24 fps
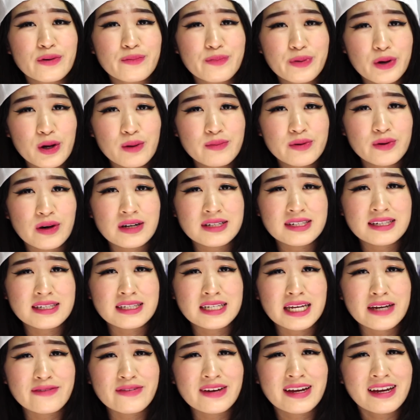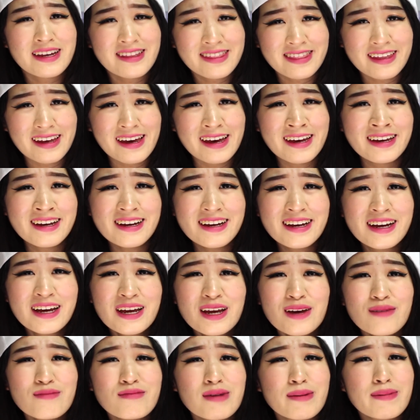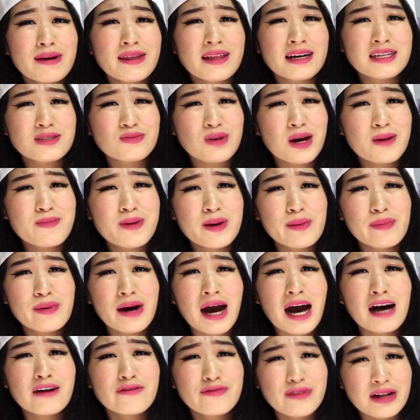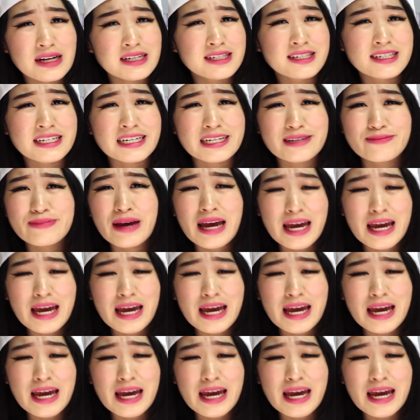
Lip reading: the poop? Do I just leave it in there? Maybe that's why people aren't flushing.